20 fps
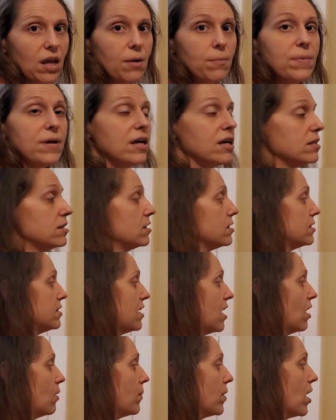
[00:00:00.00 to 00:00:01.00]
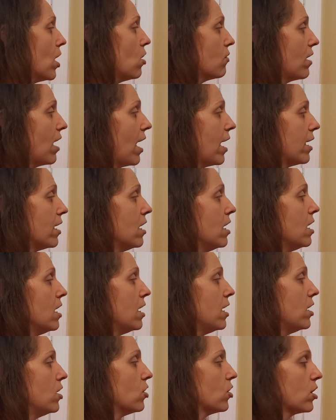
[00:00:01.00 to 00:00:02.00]
because it's telling me, okay,
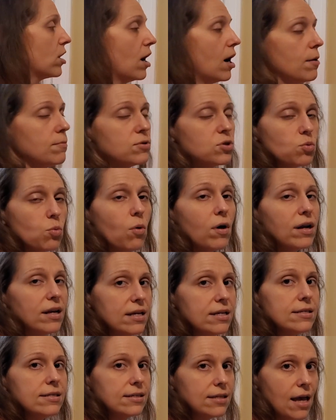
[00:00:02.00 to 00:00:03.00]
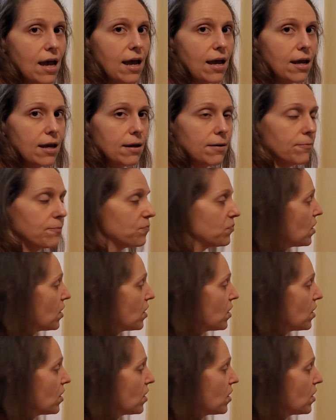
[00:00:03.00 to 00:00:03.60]
here comes what he's saying.